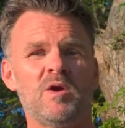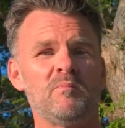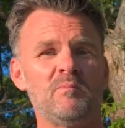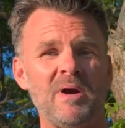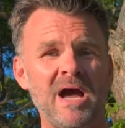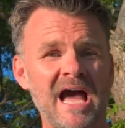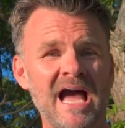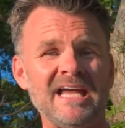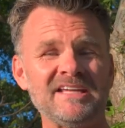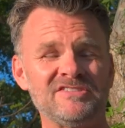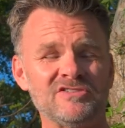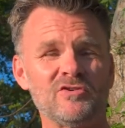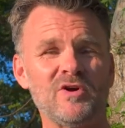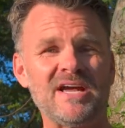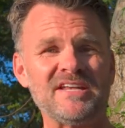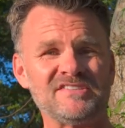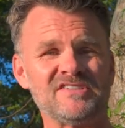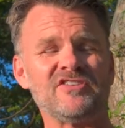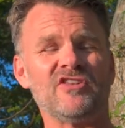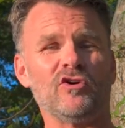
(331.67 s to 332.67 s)
But ISO
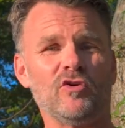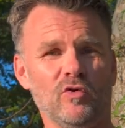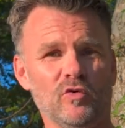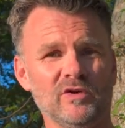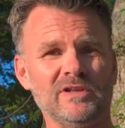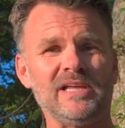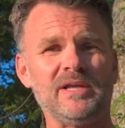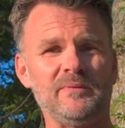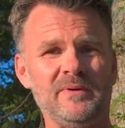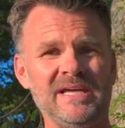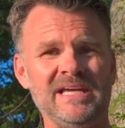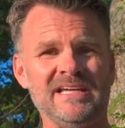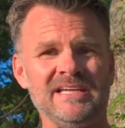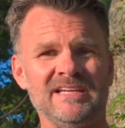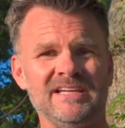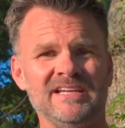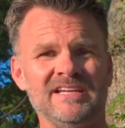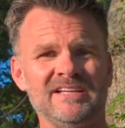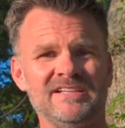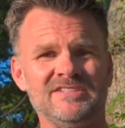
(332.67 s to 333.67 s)
isn't the only way
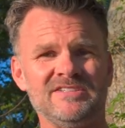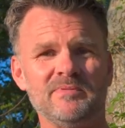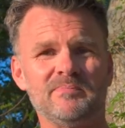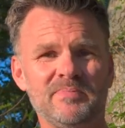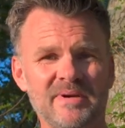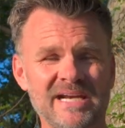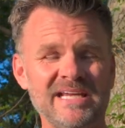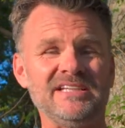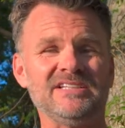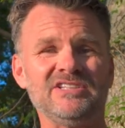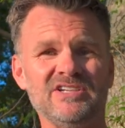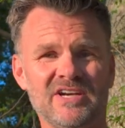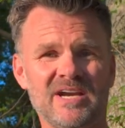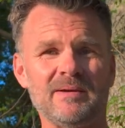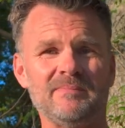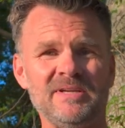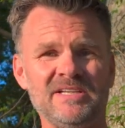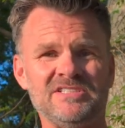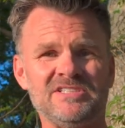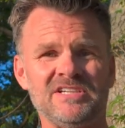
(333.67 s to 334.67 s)
to brighten your
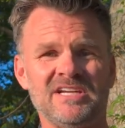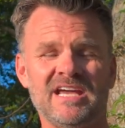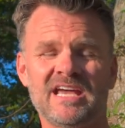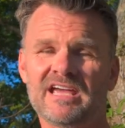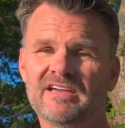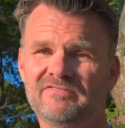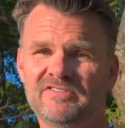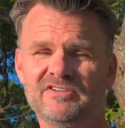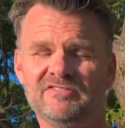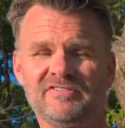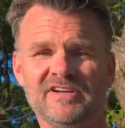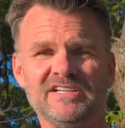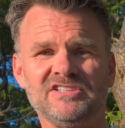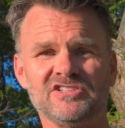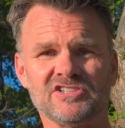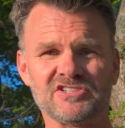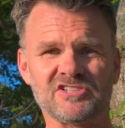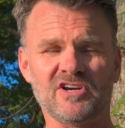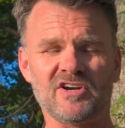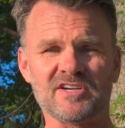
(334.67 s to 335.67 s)
image if you find
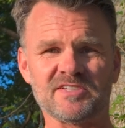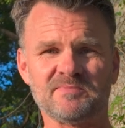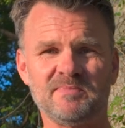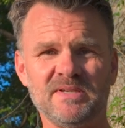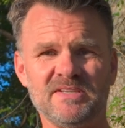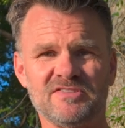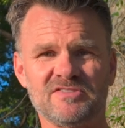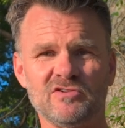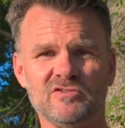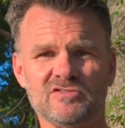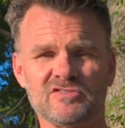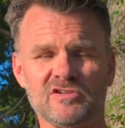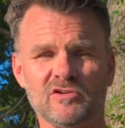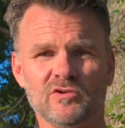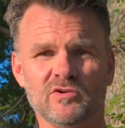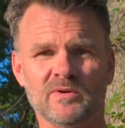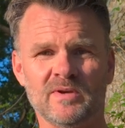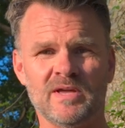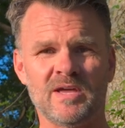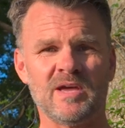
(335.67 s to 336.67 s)
your shutter speed's too
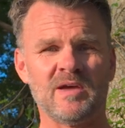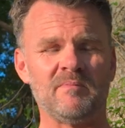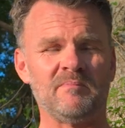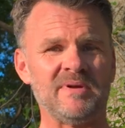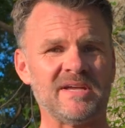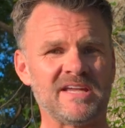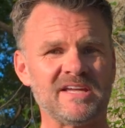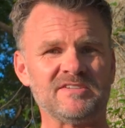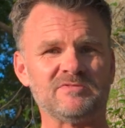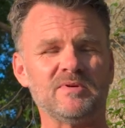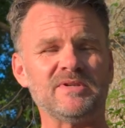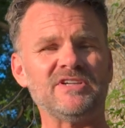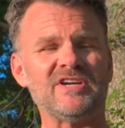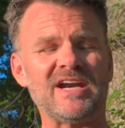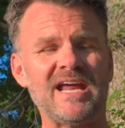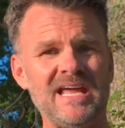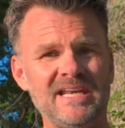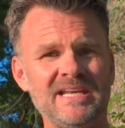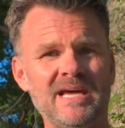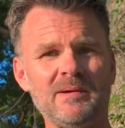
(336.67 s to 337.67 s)
slow, because when you're
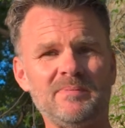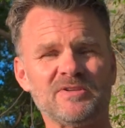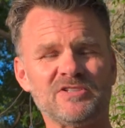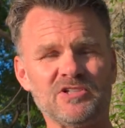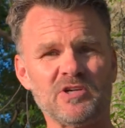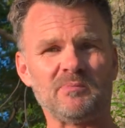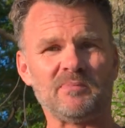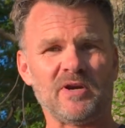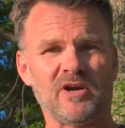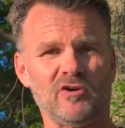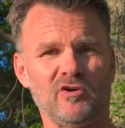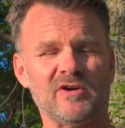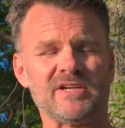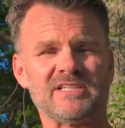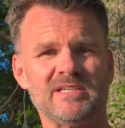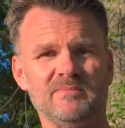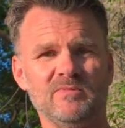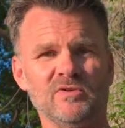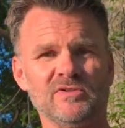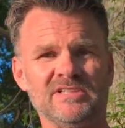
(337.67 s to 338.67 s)
in aperture
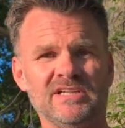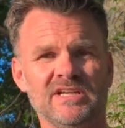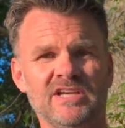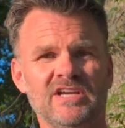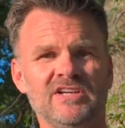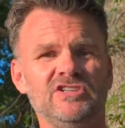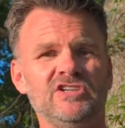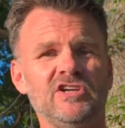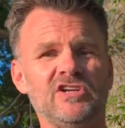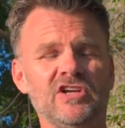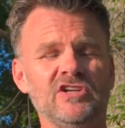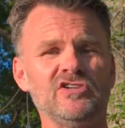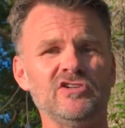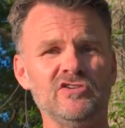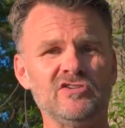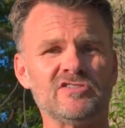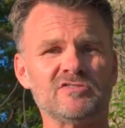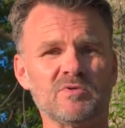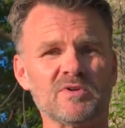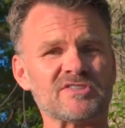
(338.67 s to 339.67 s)
priority mode, you can
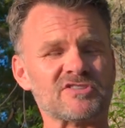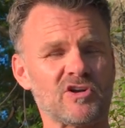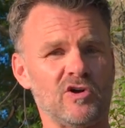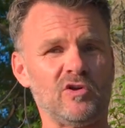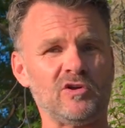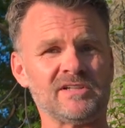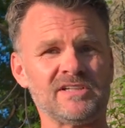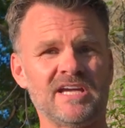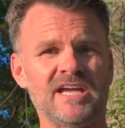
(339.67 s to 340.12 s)
use what's called